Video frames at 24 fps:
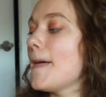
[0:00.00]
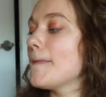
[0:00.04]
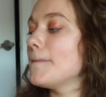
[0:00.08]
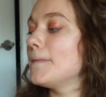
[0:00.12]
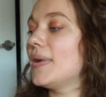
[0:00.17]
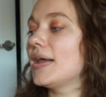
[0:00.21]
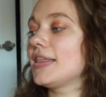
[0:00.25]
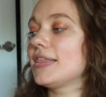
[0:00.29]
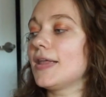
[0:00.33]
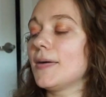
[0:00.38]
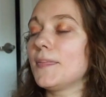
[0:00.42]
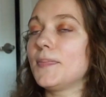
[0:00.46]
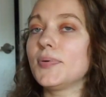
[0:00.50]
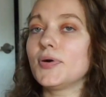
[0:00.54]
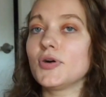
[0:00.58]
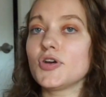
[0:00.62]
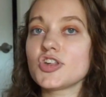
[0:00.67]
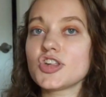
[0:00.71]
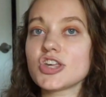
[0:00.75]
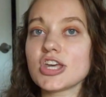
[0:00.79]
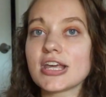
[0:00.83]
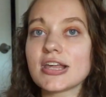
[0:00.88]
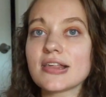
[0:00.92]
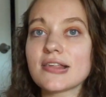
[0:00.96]
But the
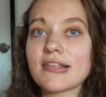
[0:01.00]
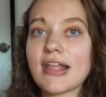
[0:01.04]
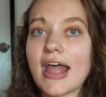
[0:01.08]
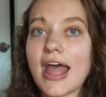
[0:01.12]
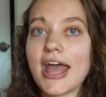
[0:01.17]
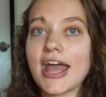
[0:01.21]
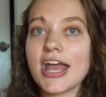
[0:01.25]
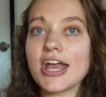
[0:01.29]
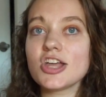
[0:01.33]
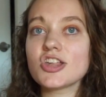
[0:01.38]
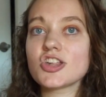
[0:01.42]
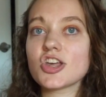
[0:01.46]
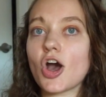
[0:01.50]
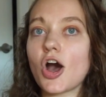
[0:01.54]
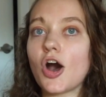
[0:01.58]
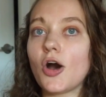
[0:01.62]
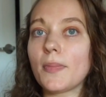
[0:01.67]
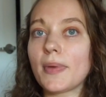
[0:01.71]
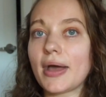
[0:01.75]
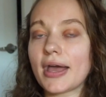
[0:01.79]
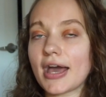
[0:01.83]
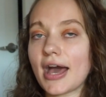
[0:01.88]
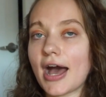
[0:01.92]
pushing stage, oh my